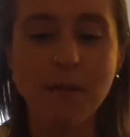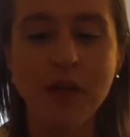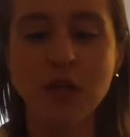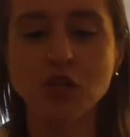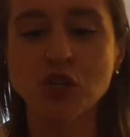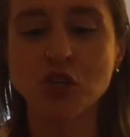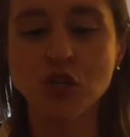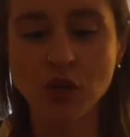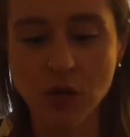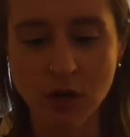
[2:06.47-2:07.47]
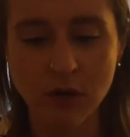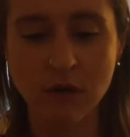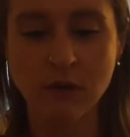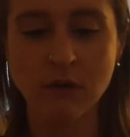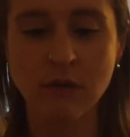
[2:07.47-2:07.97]
Make
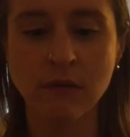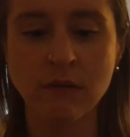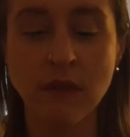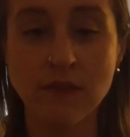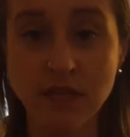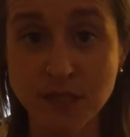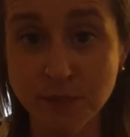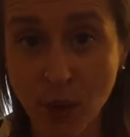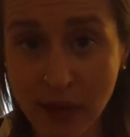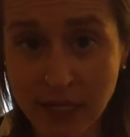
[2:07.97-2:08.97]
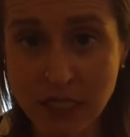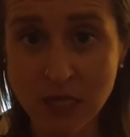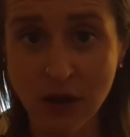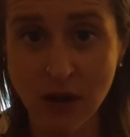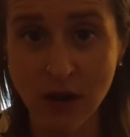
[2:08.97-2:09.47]
sure that these points